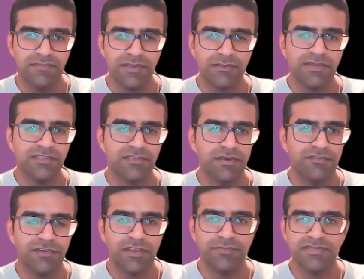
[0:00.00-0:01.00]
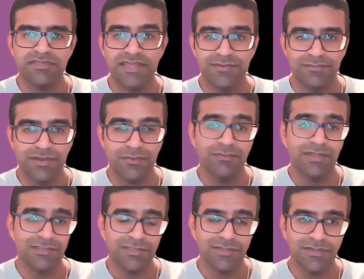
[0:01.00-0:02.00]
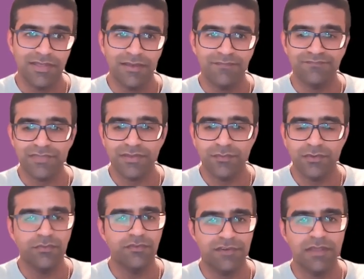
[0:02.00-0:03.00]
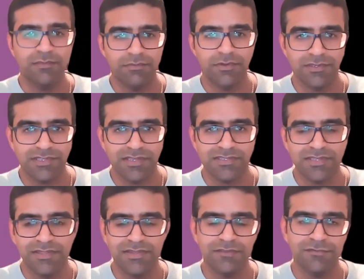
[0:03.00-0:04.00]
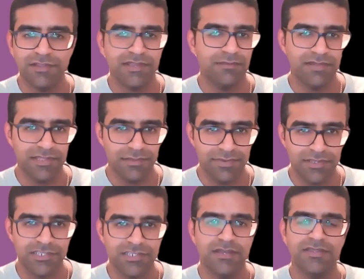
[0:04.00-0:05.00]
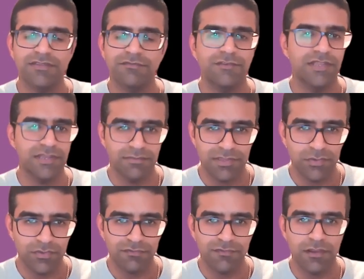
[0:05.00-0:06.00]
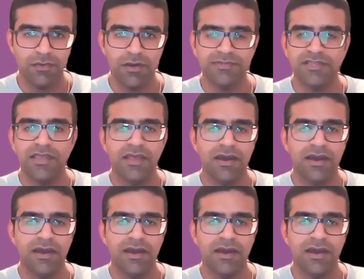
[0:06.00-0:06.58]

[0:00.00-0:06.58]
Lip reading: that was based on about 5%. But I will mention that we're in a refinement process and they didn't fully complete the picture. They didn't fully complete all the follow-ups.